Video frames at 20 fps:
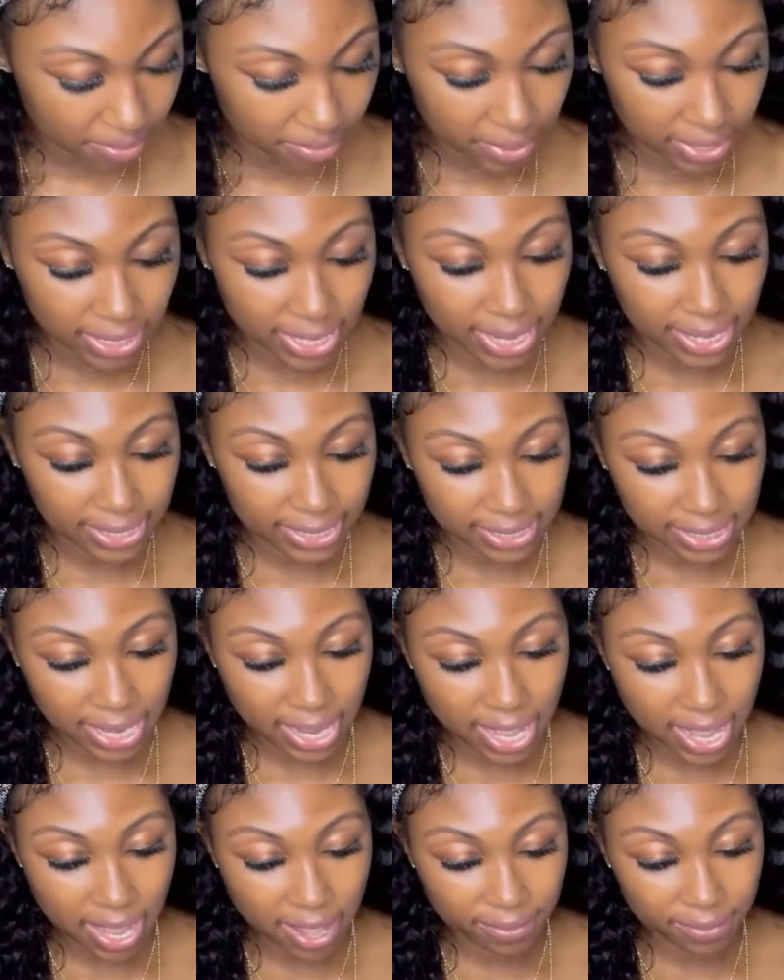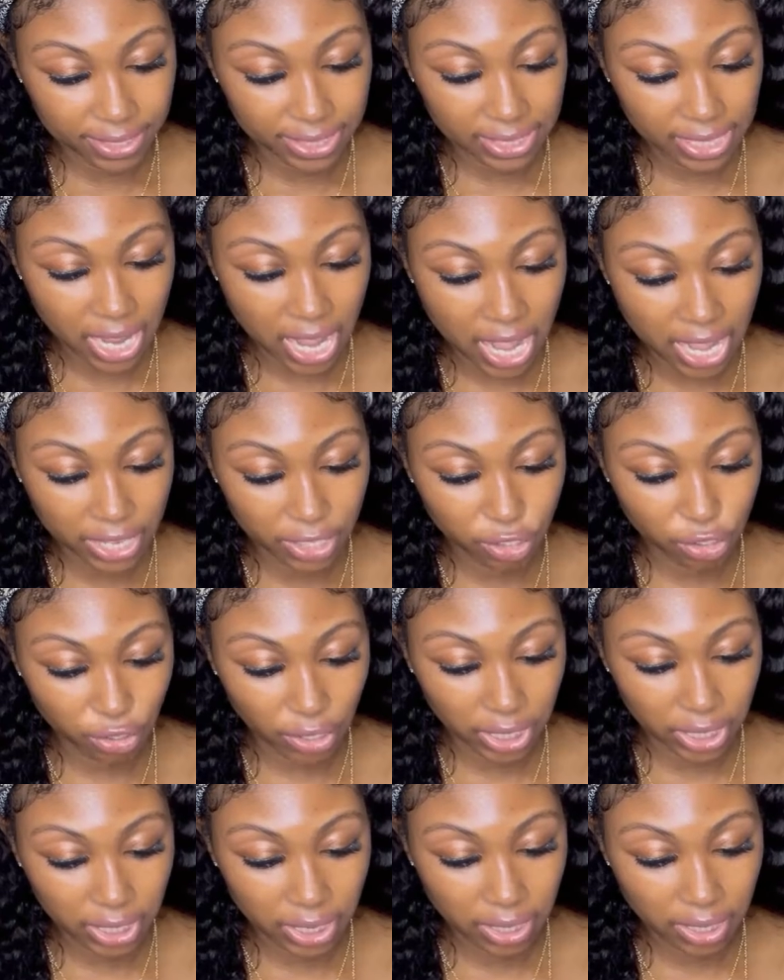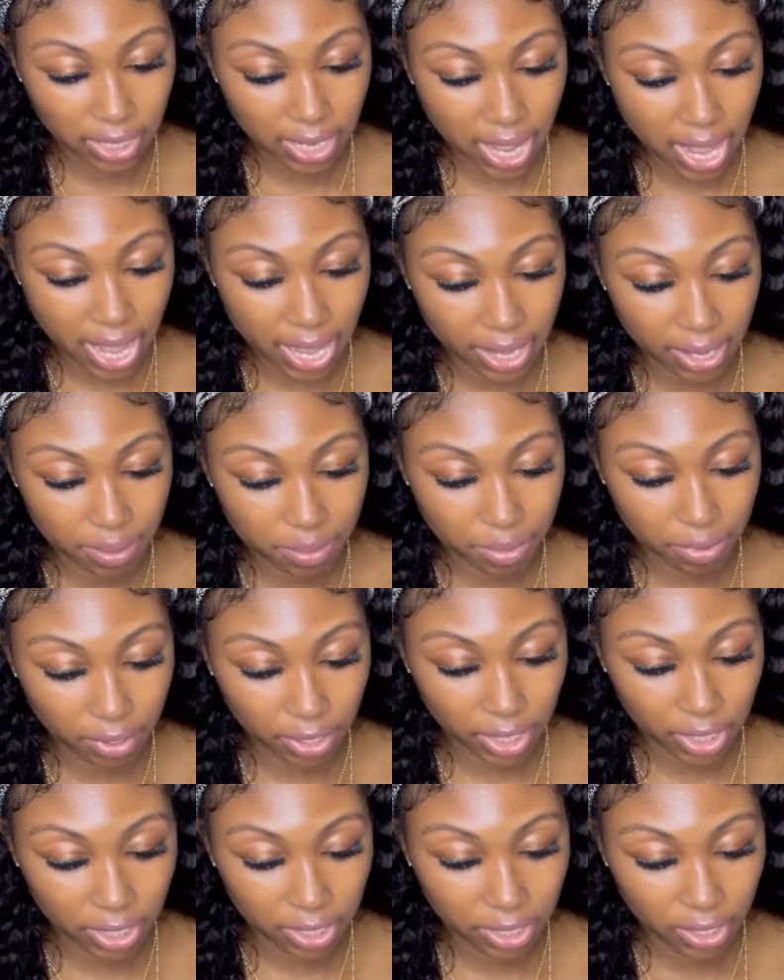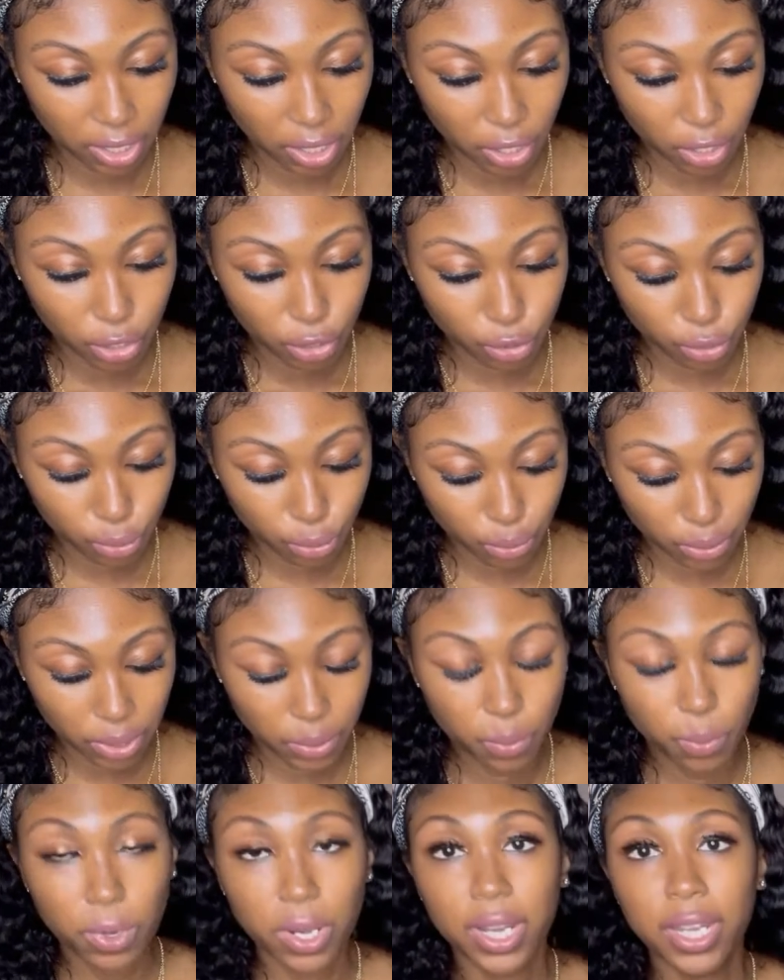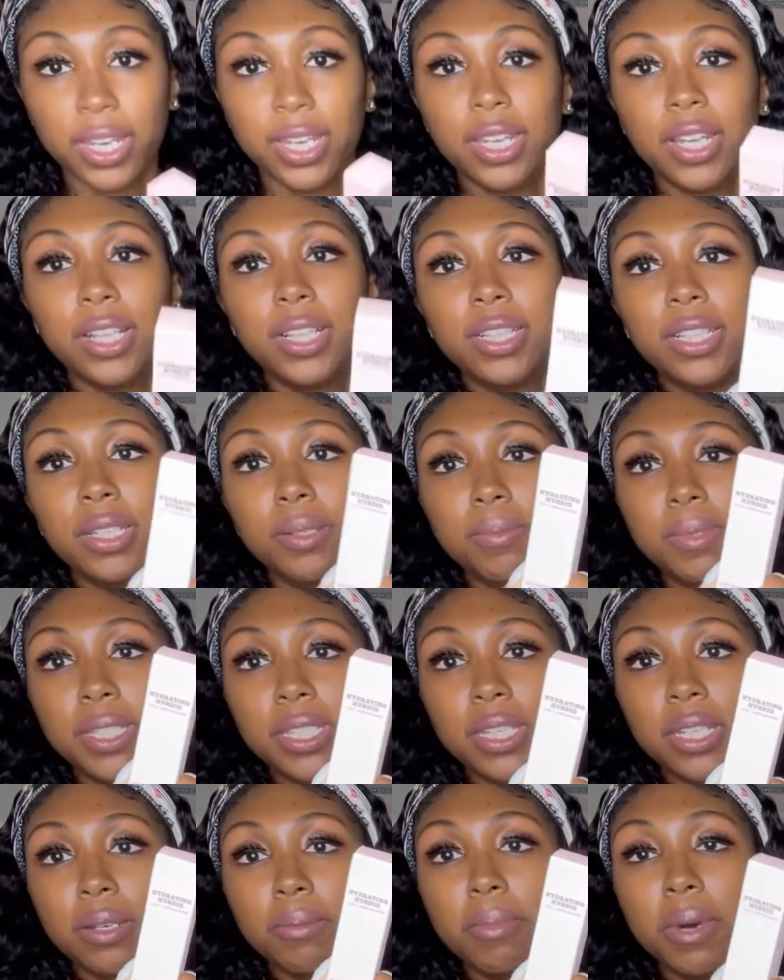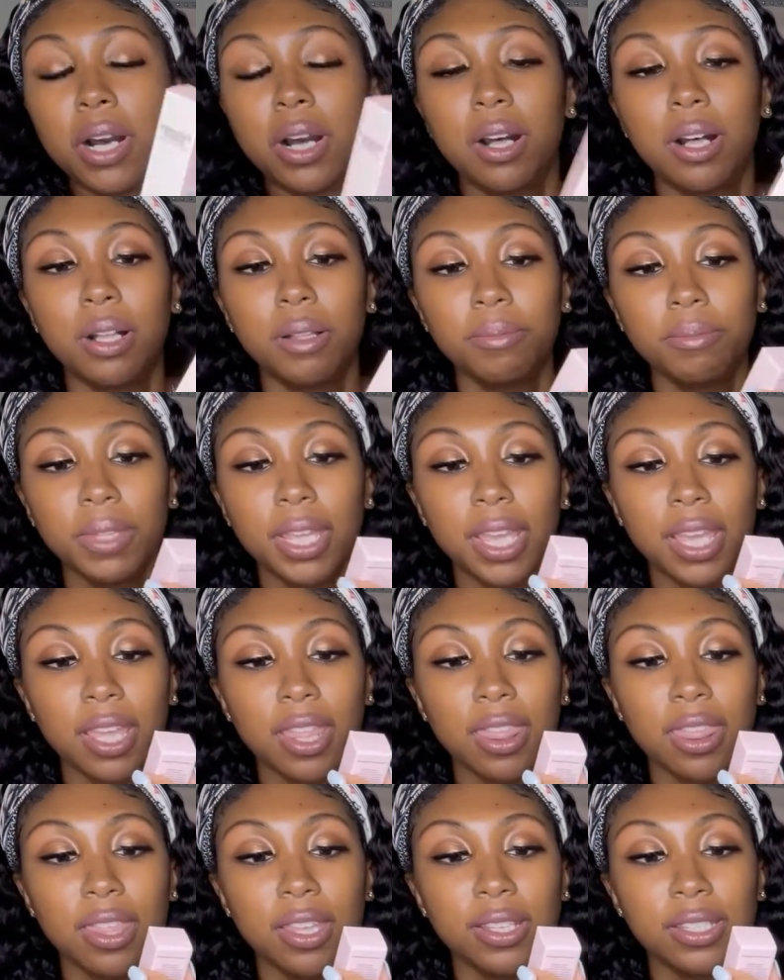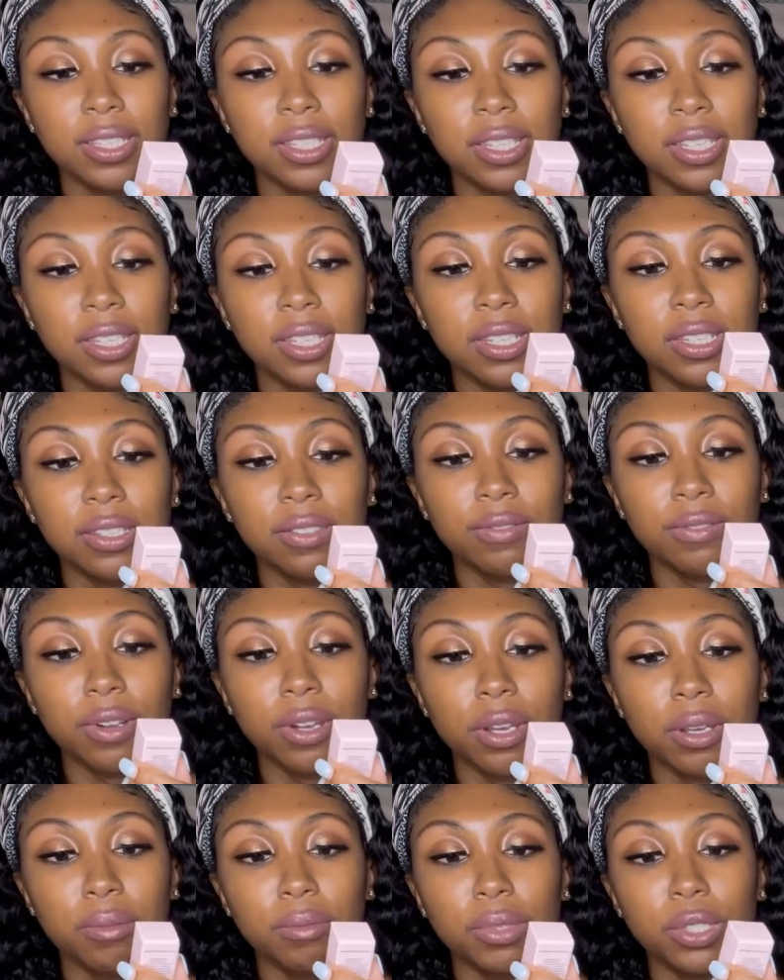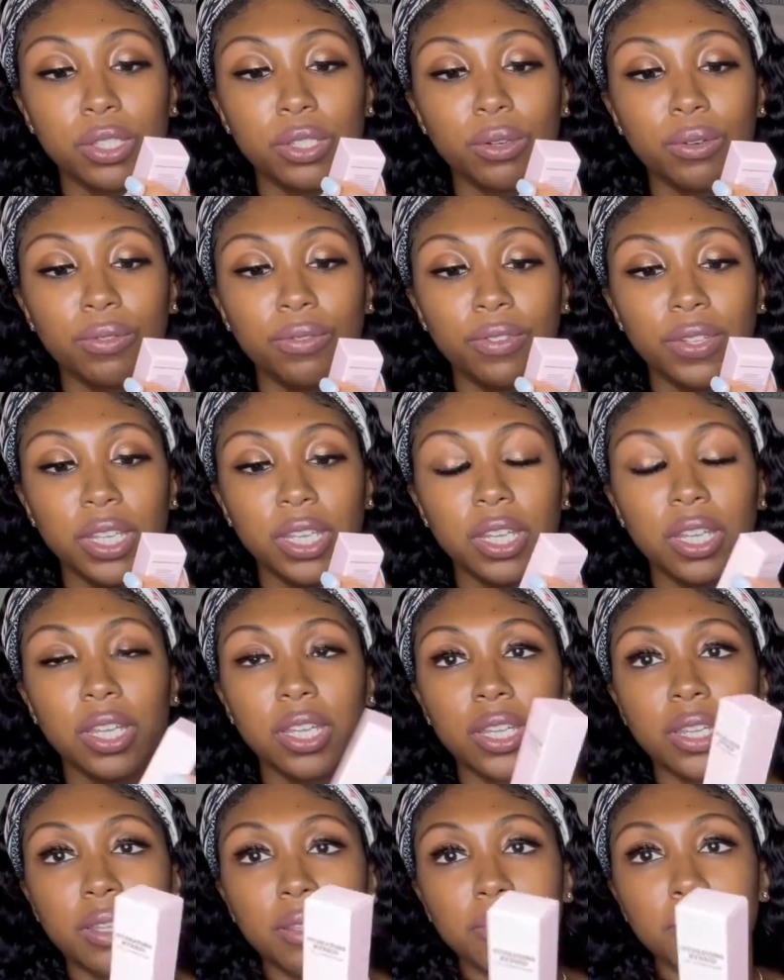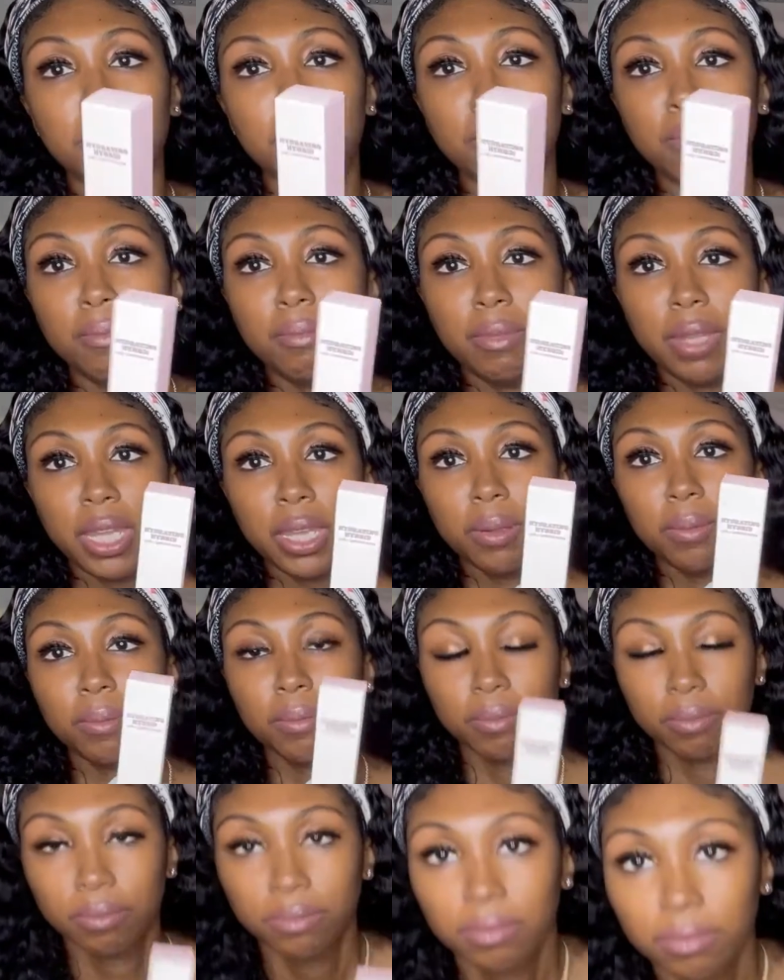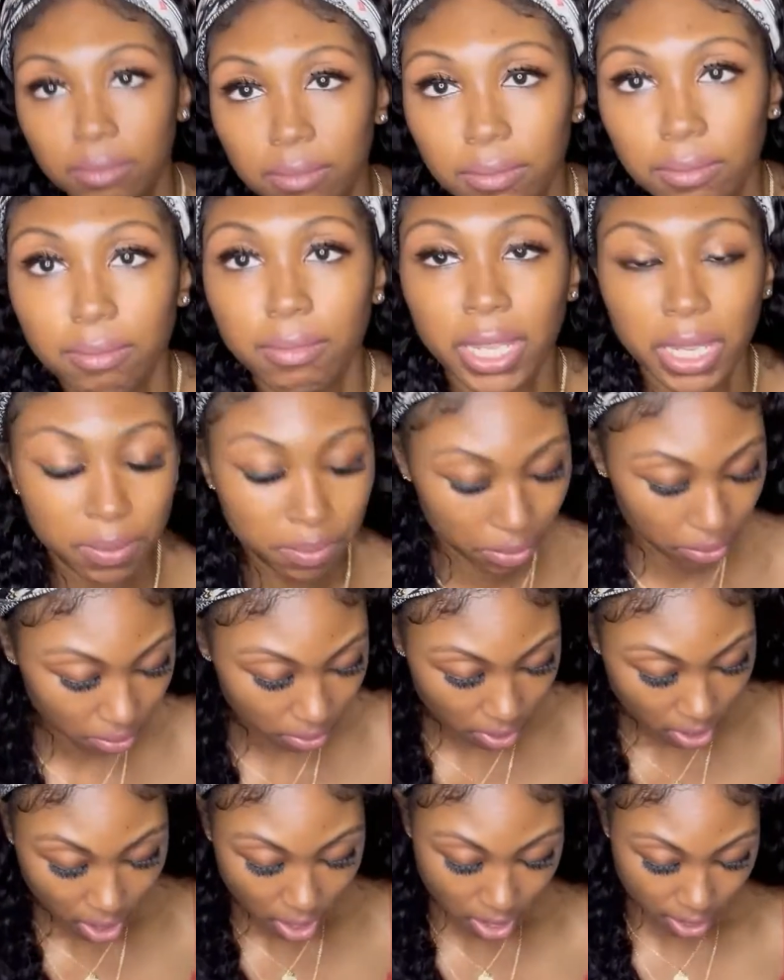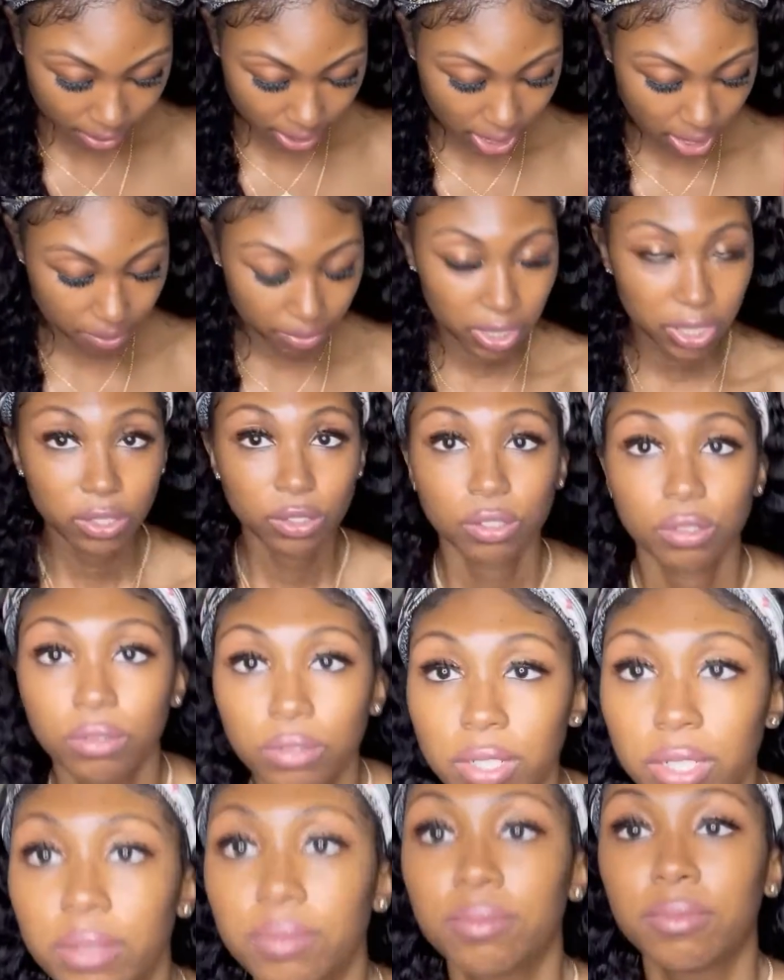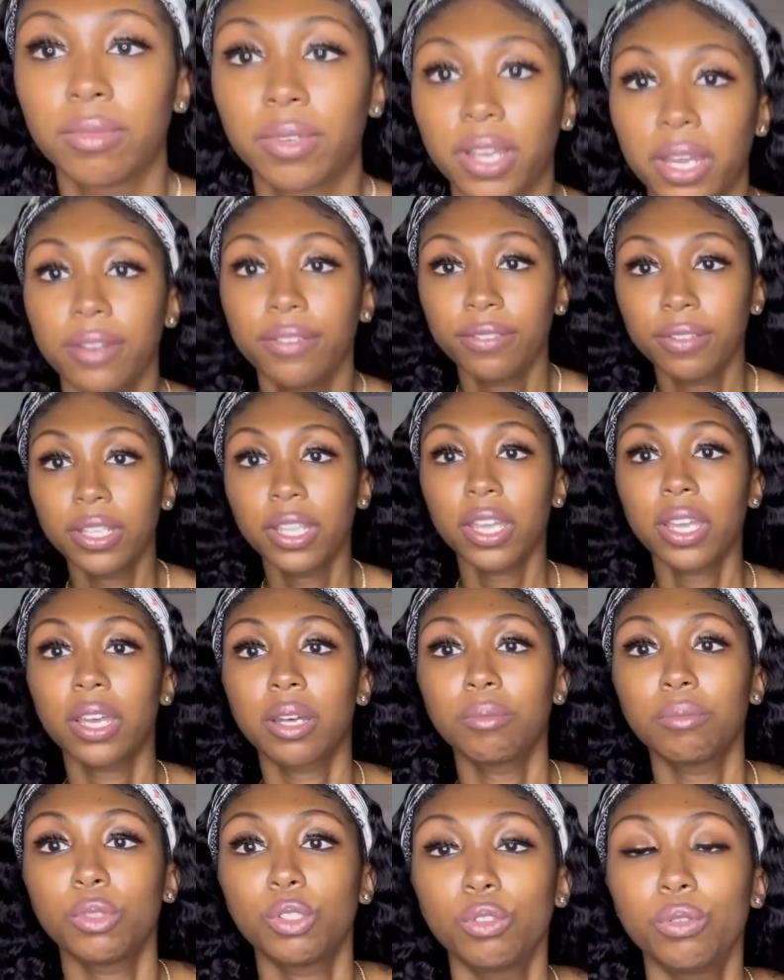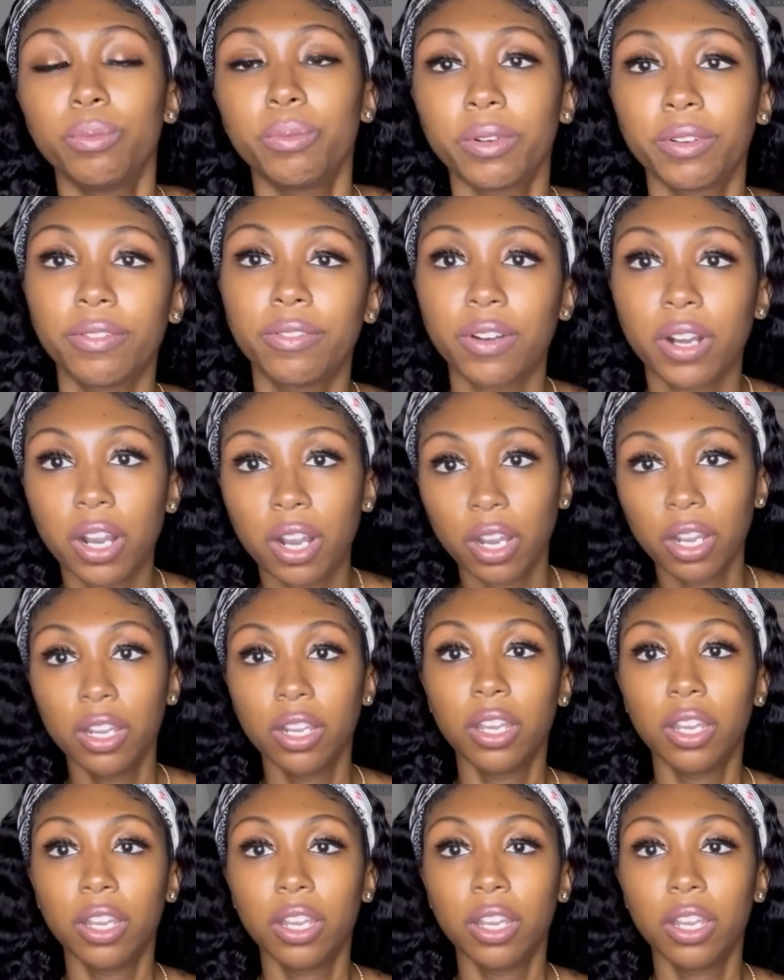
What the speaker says: Next I have is the Hydrating Hybrid 2-in-1 Lipstick Balm, and this is from Sophia and Mabel. All right, I'm gonna scoot up. I feel like I'm super far.